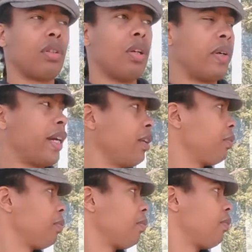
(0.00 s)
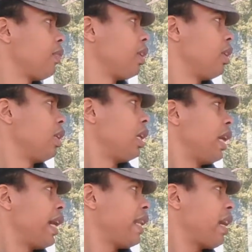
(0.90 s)
Okay?
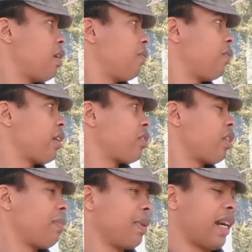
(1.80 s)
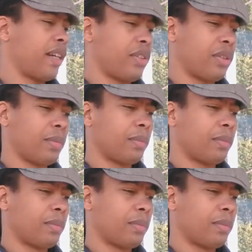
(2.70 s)
And now, for example, guys,